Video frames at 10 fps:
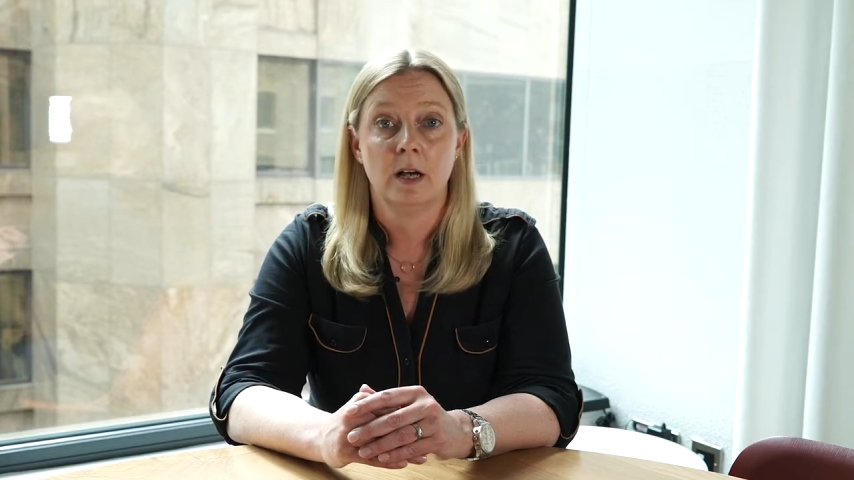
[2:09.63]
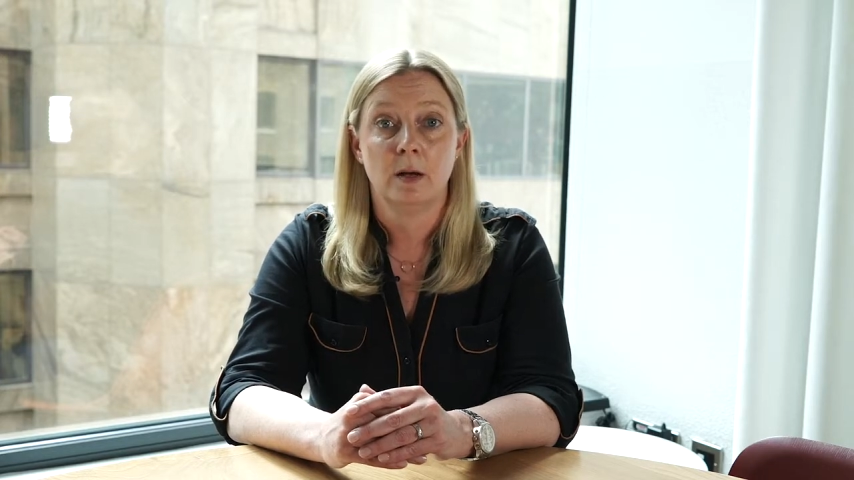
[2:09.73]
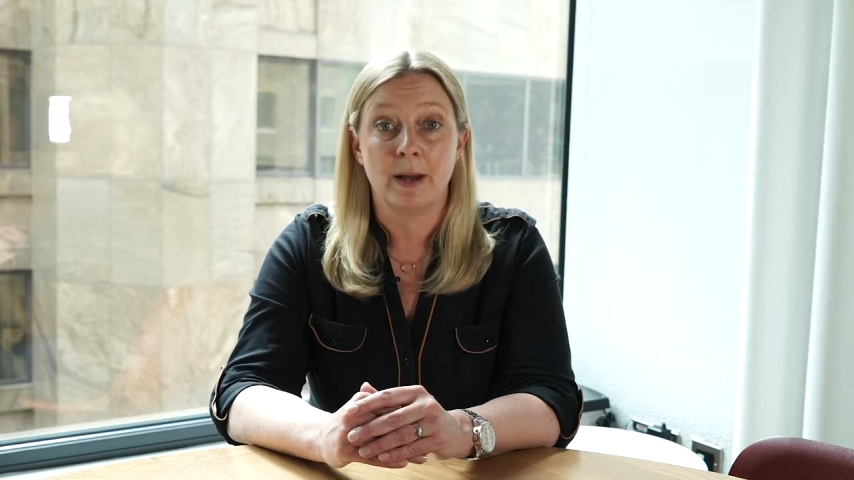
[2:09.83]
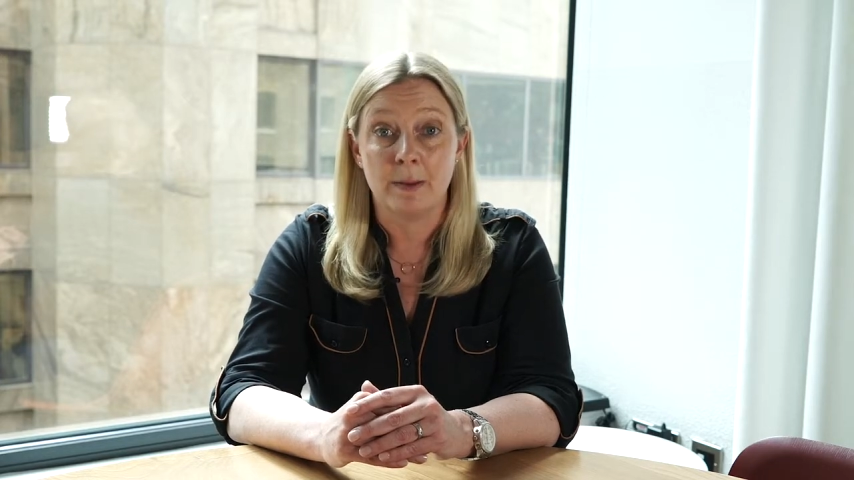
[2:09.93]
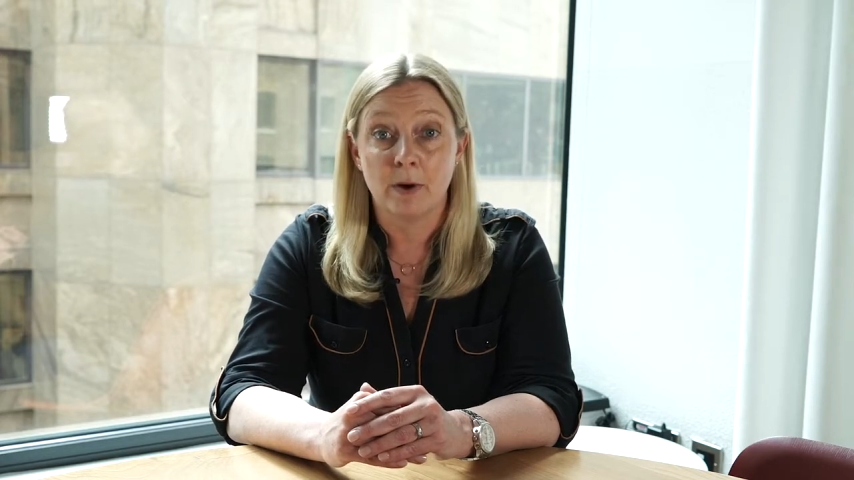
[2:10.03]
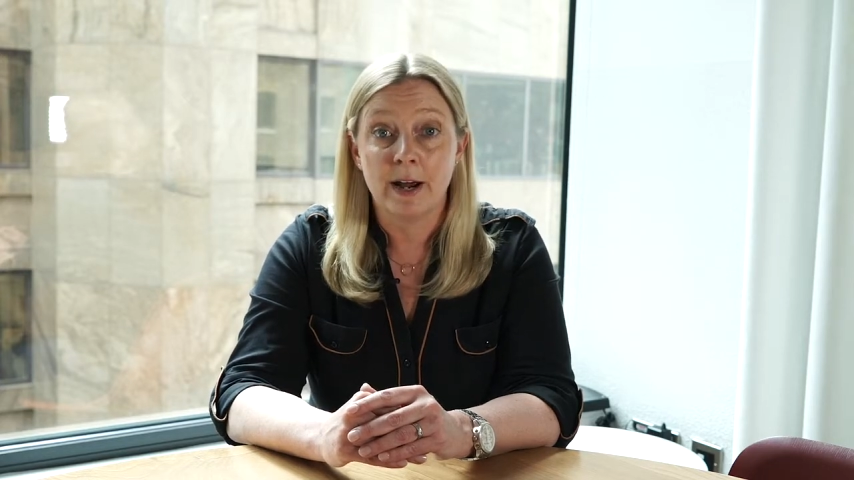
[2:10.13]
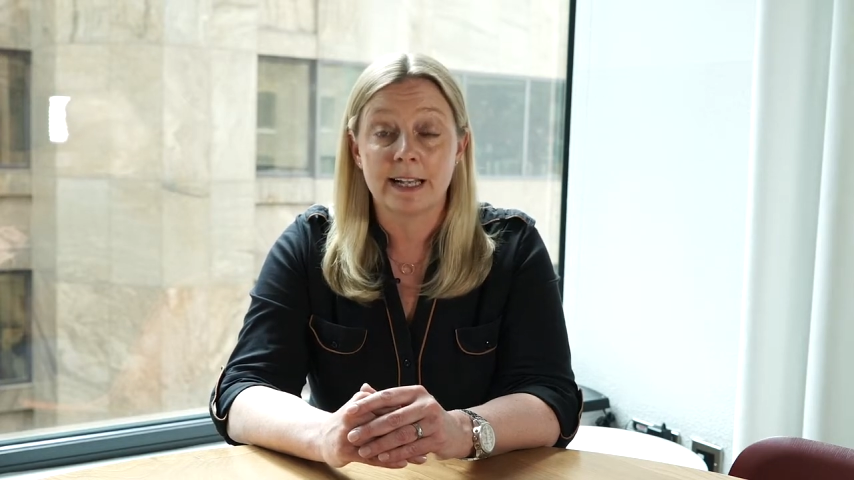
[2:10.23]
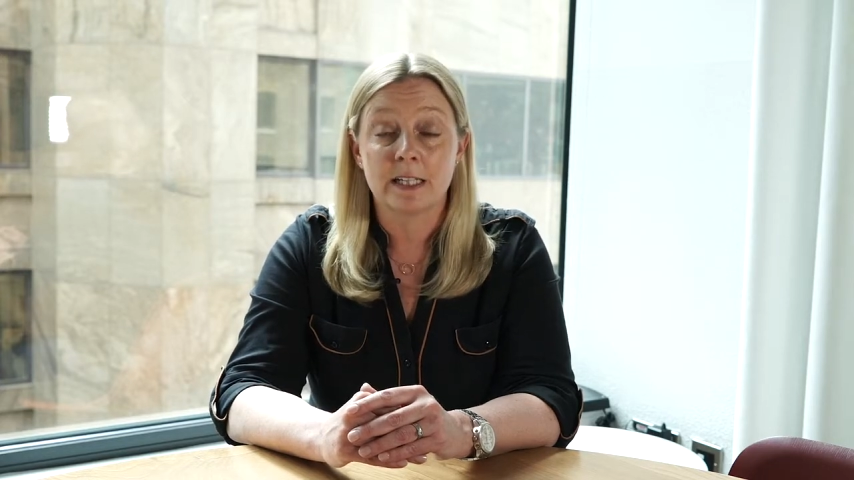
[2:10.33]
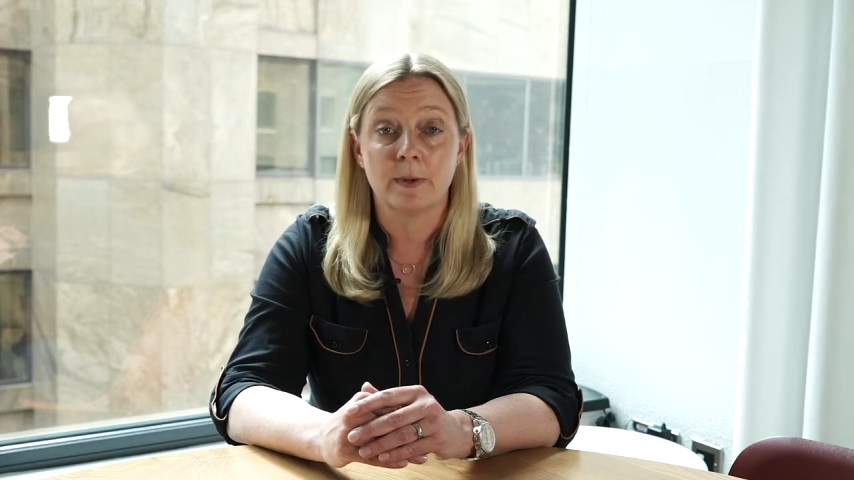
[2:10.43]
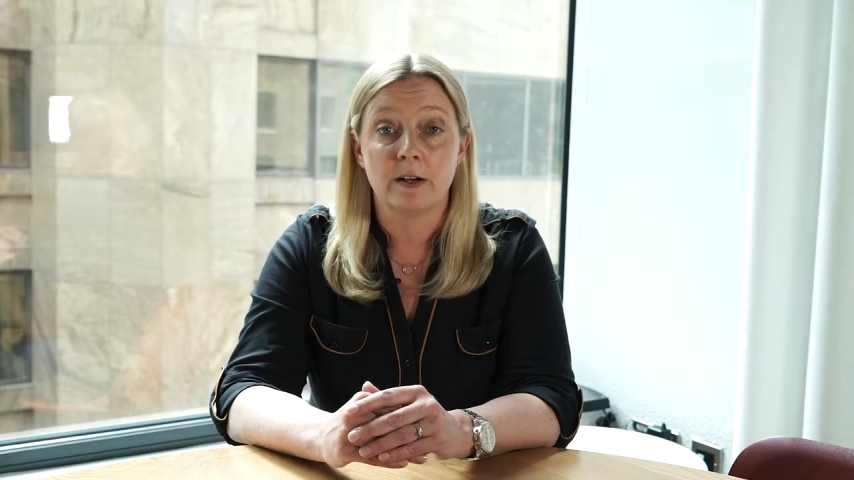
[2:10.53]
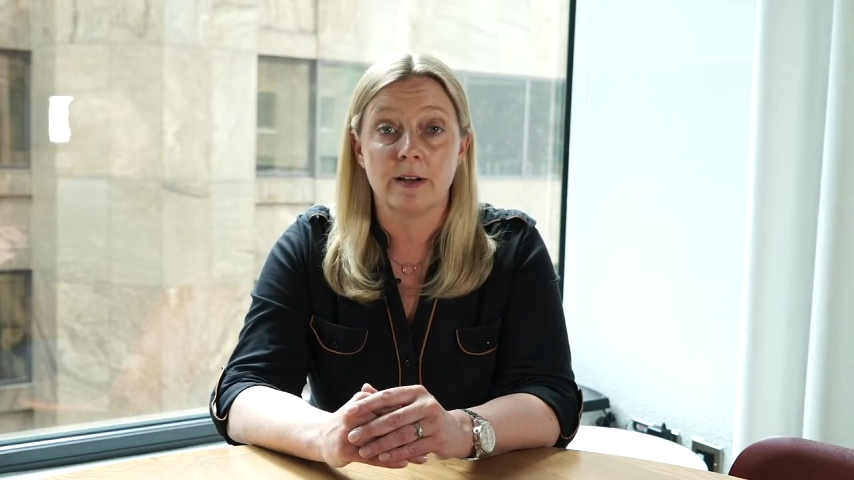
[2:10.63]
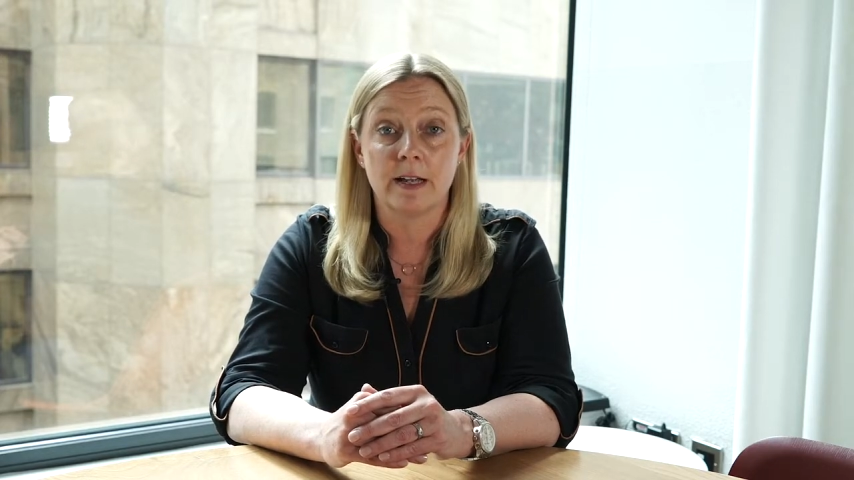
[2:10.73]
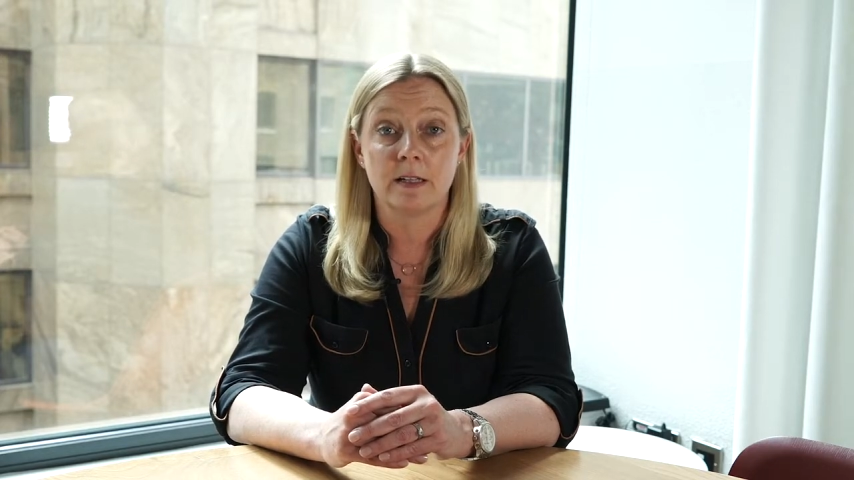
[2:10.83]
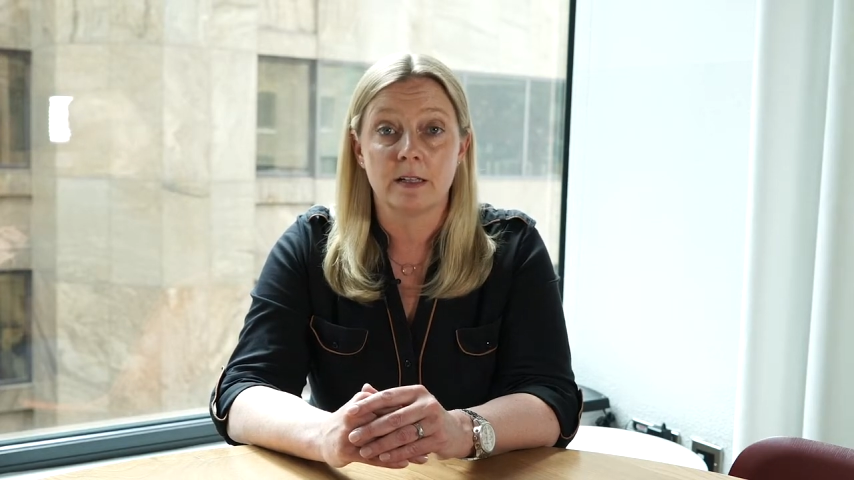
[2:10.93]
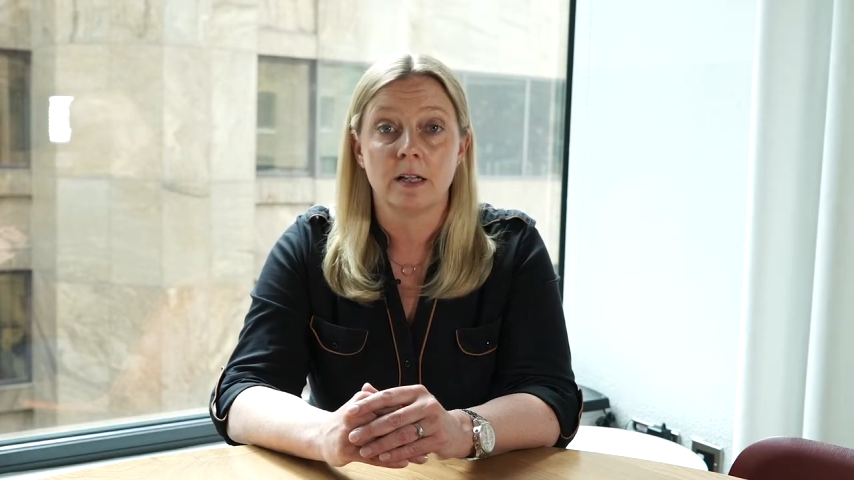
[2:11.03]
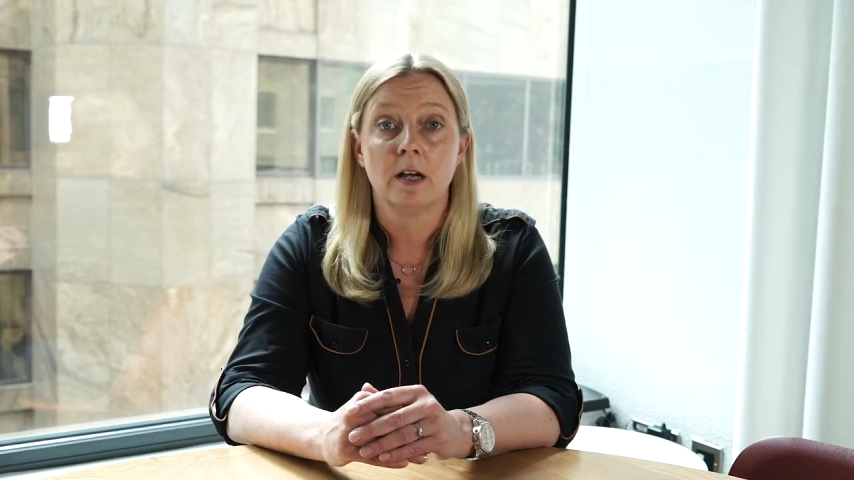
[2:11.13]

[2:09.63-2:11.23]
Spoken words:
But in my experience,